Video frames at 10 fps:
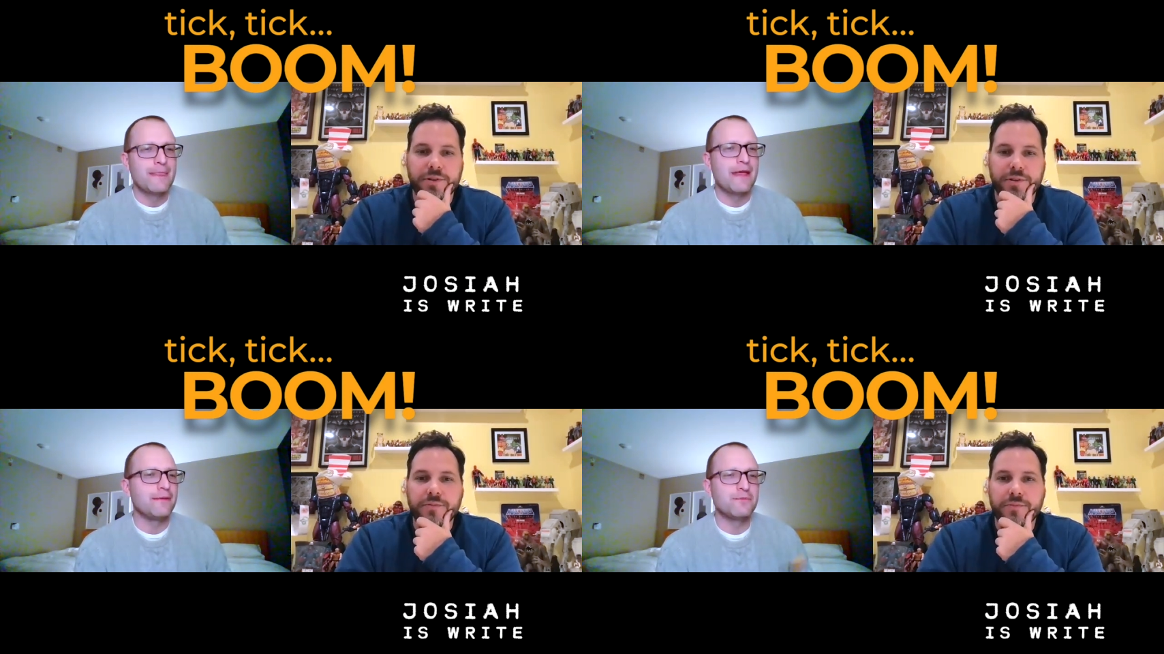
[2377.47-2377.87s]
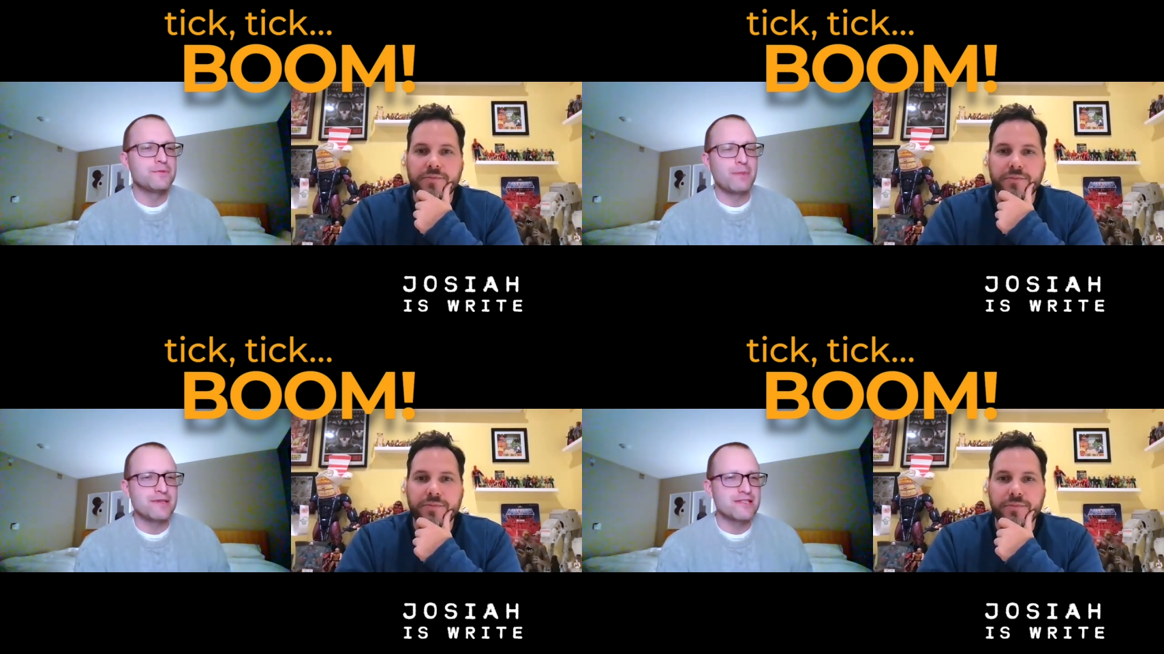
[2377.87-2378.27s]
Speaker 1: that
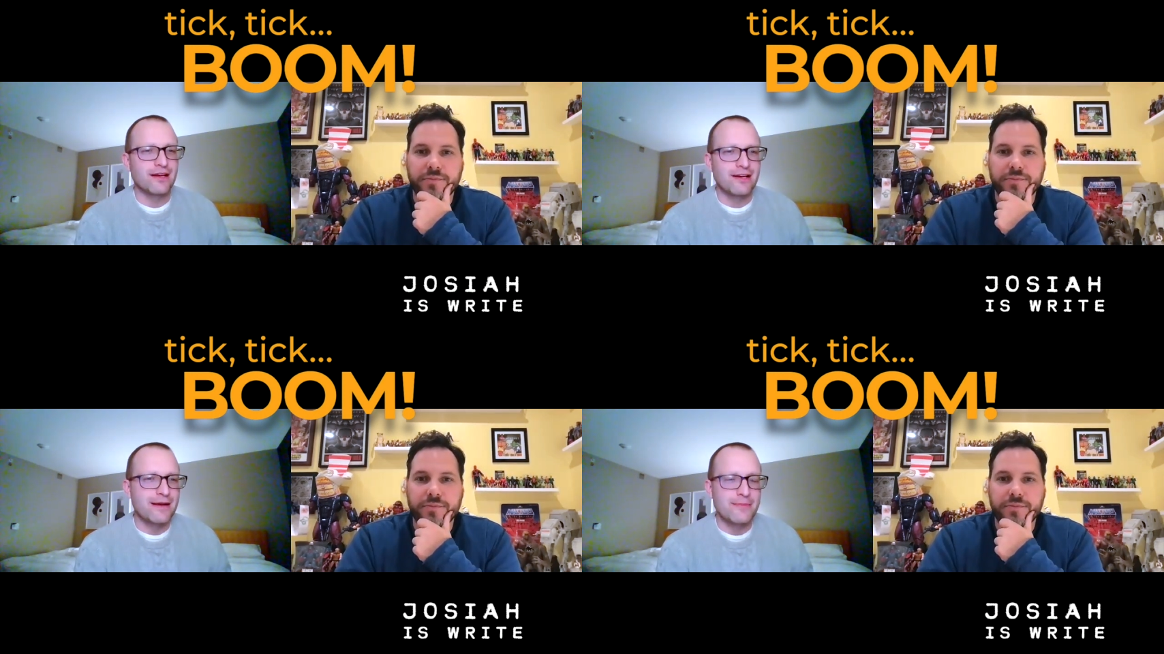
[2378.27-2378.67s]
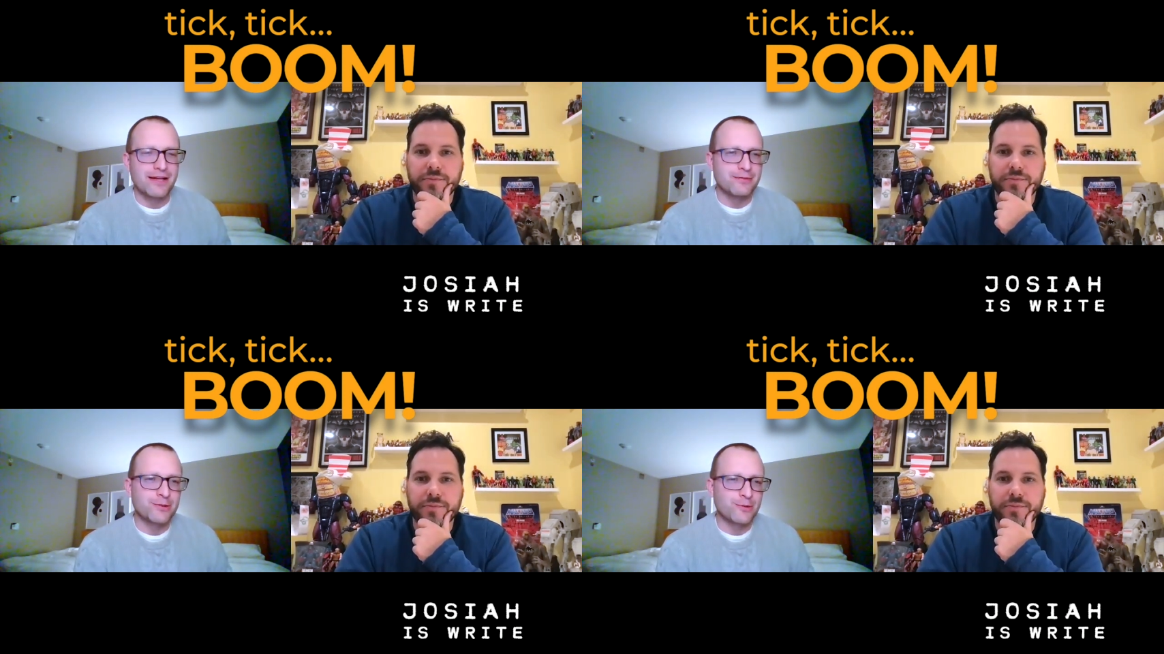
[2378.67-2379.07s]
maybe Sondheim
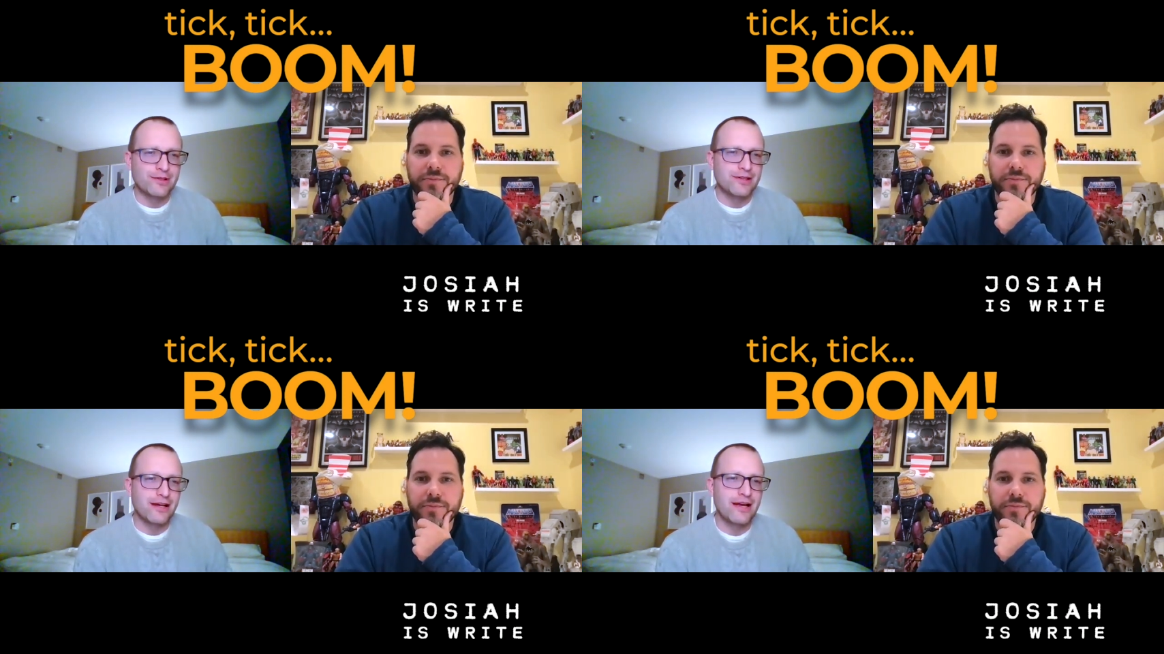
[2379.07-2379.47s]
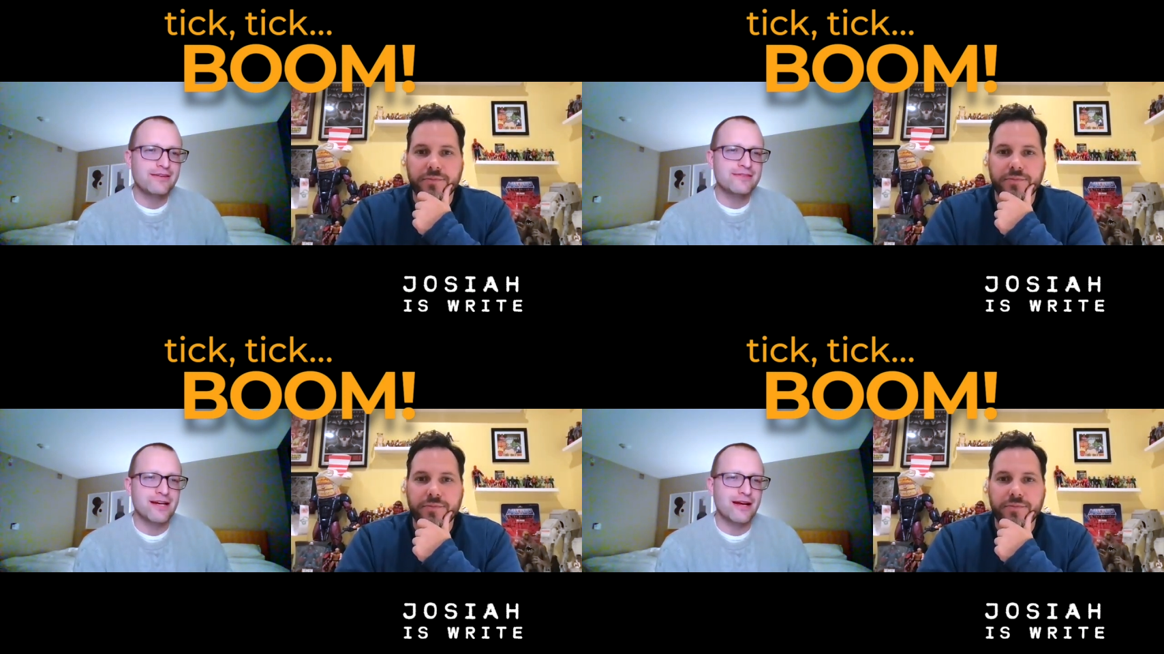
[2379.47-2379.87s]
had recorded
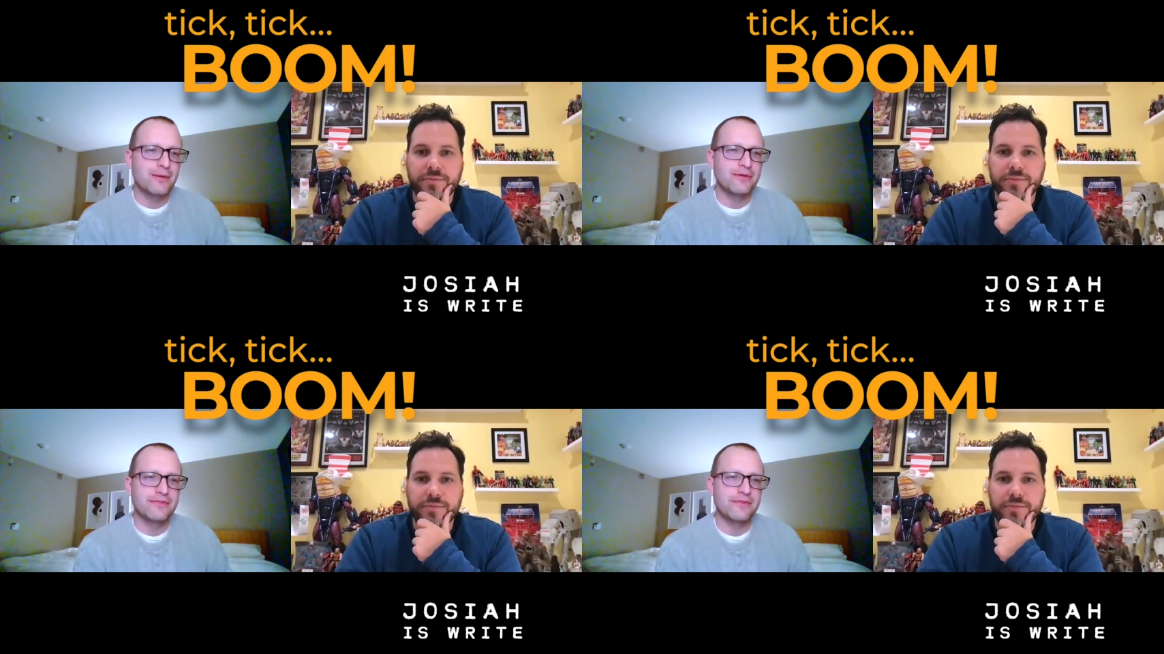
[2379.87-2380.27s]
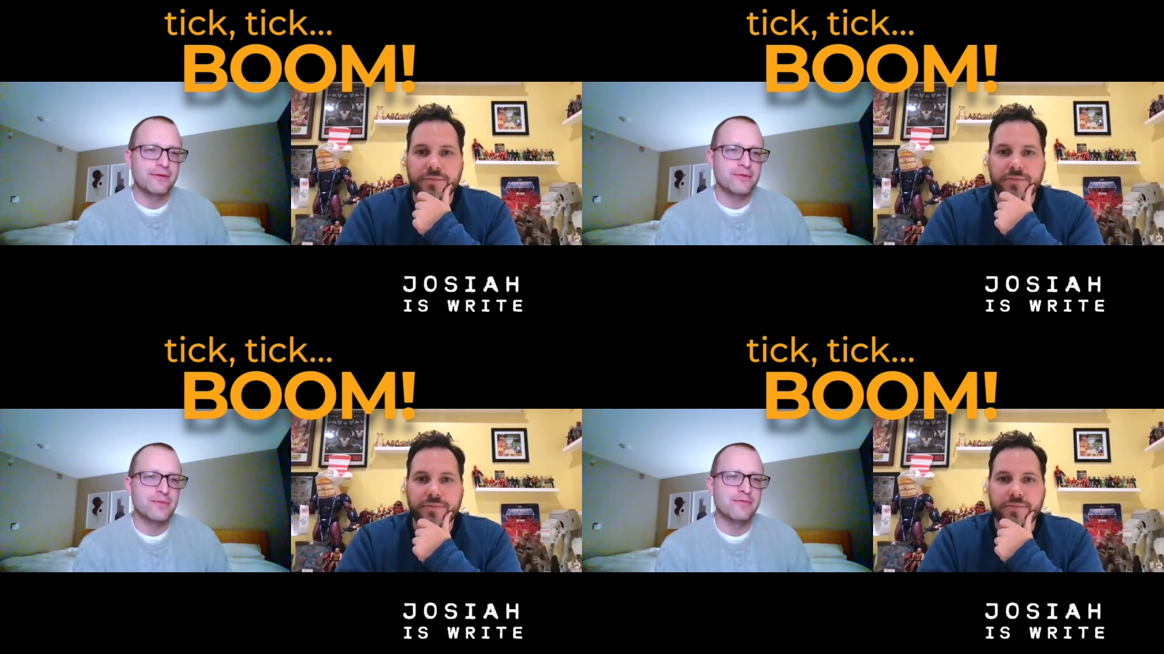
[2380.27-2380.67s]
ahead of time if
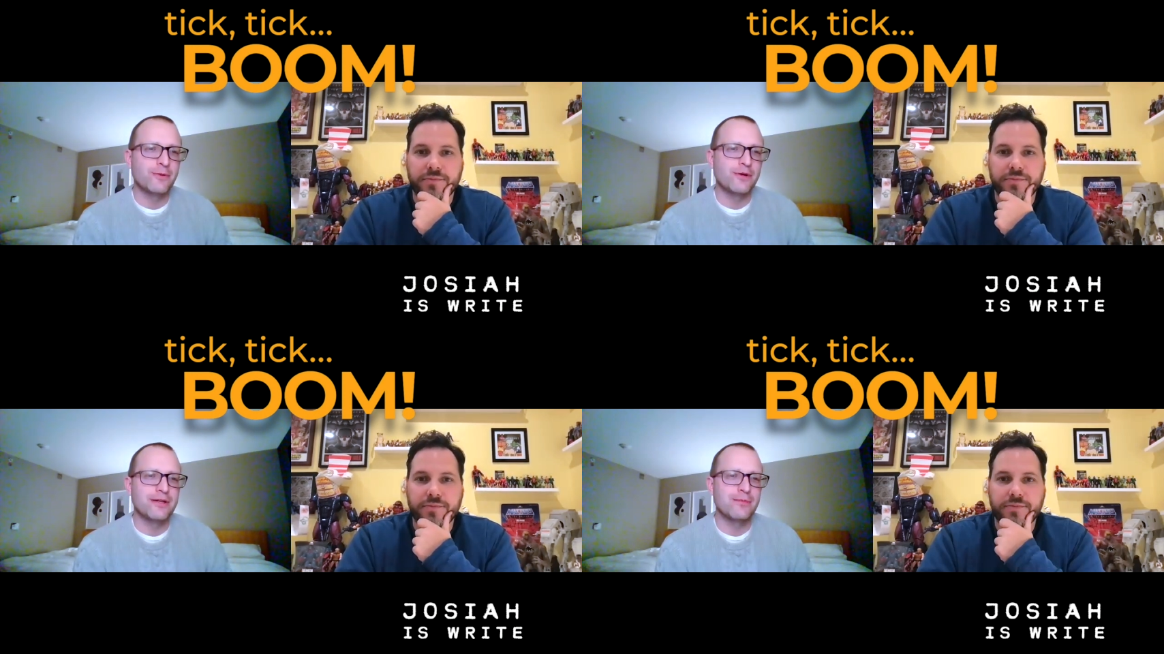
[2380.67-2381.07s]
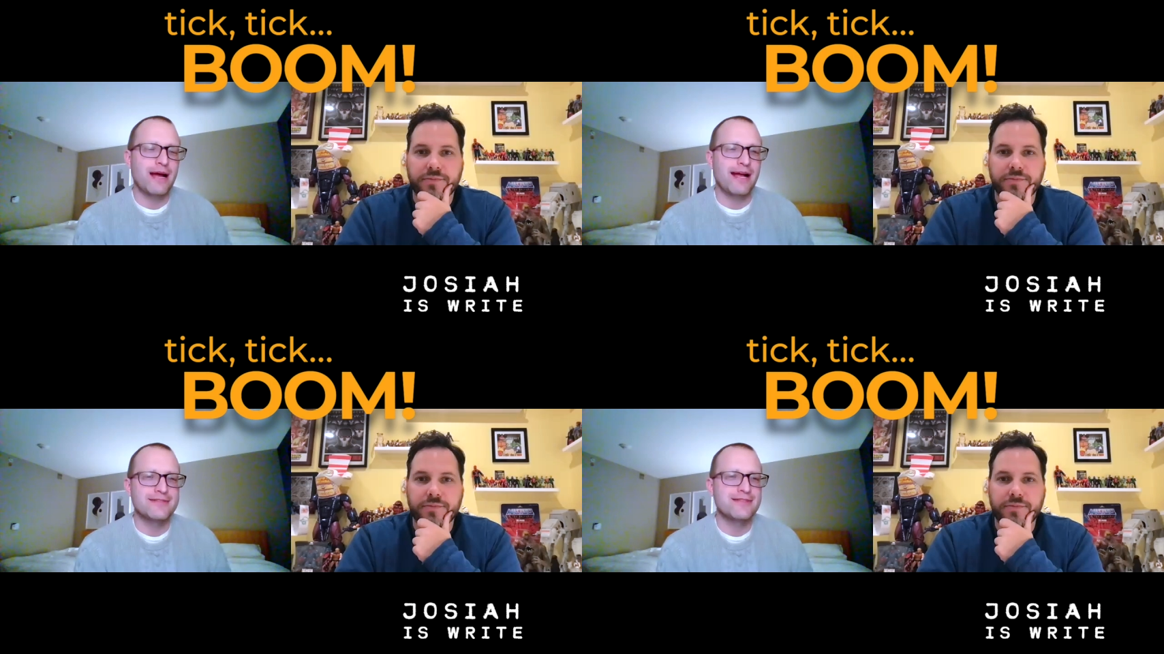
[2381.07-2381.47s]
it was before he had
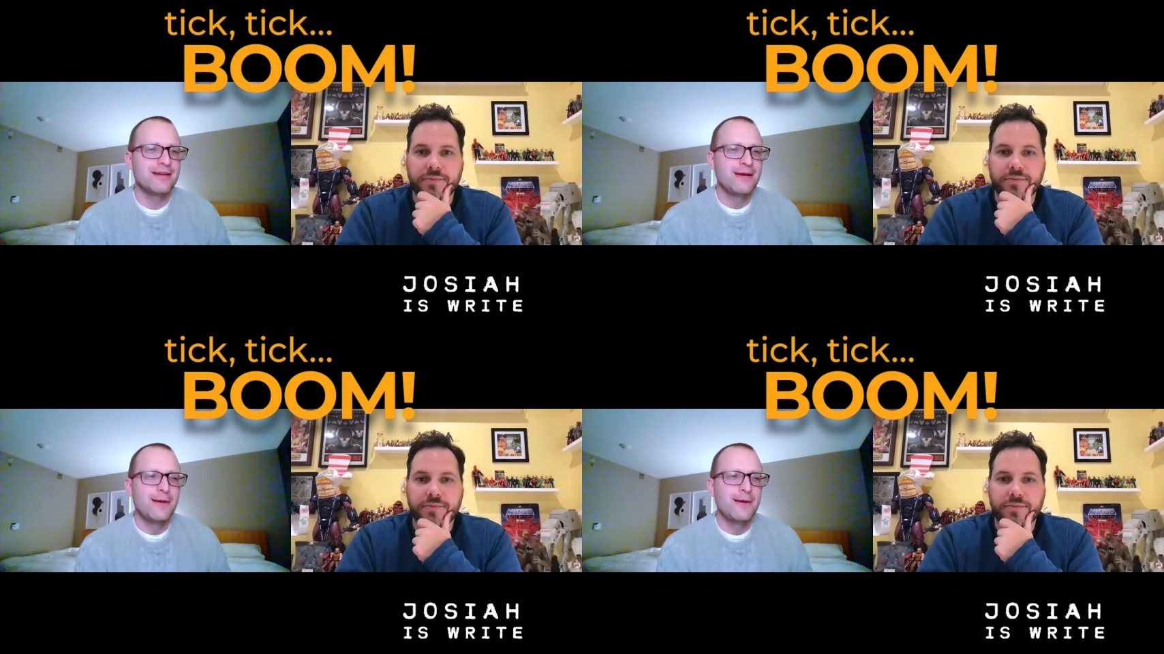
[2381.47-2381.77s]
passed